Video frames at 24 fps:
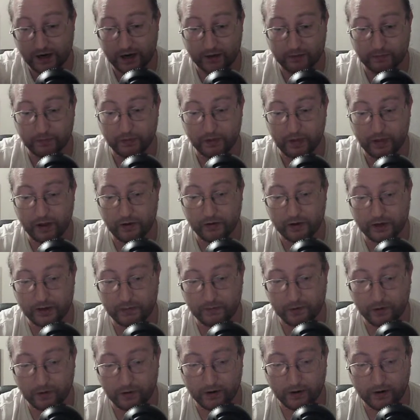blow any
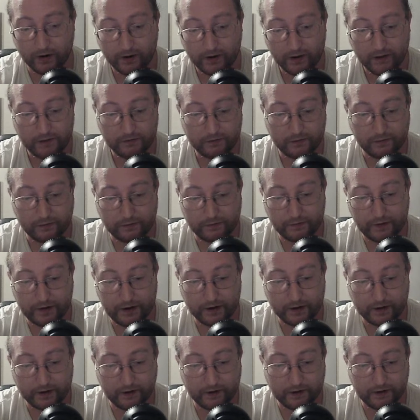more, for
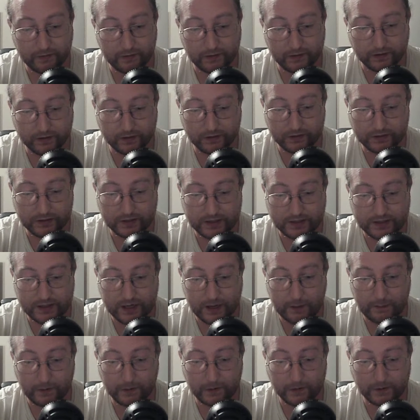fear it would lose its
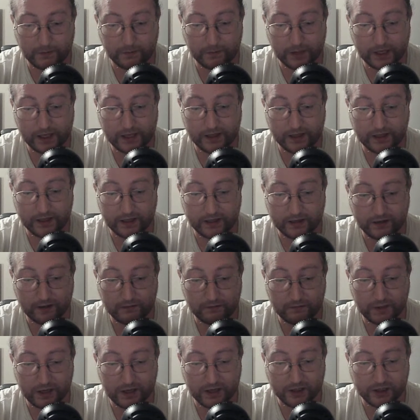temper completely and give
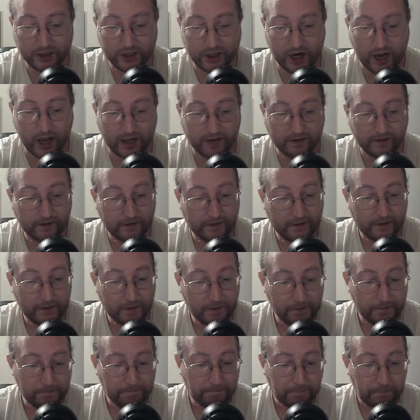me a shot.
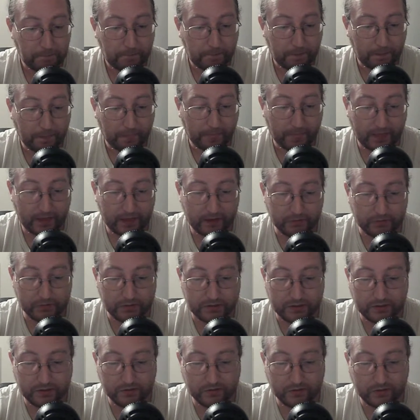It was
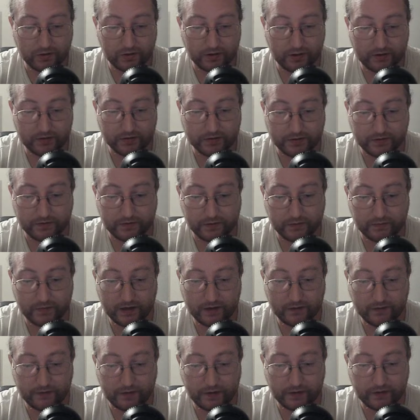too close for me
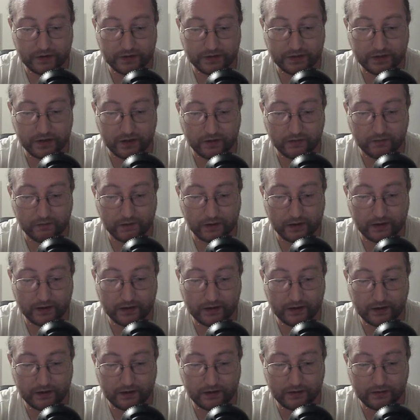to focus on what
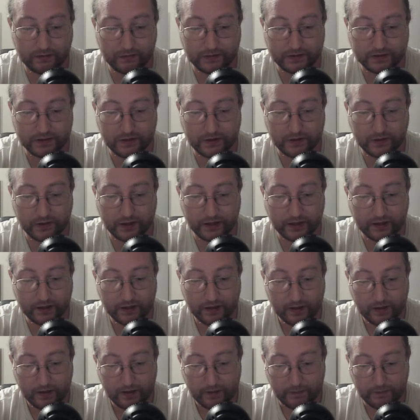it was doing,
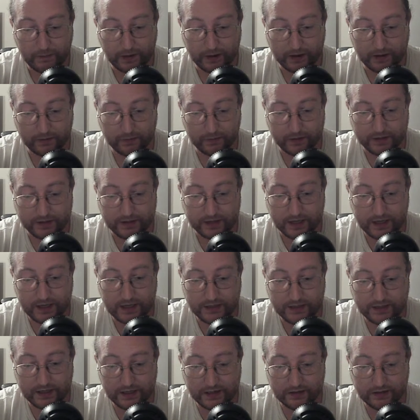but it was
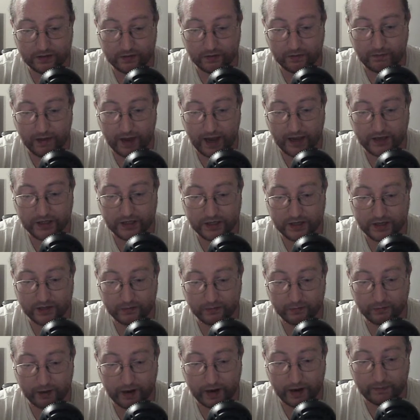easy to imagine it
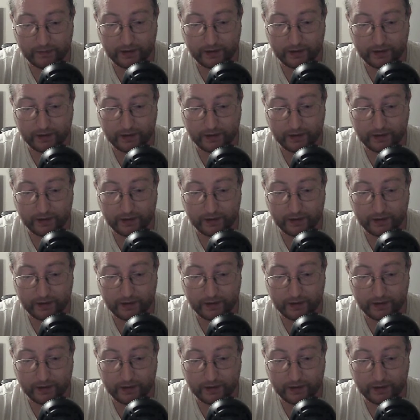ramming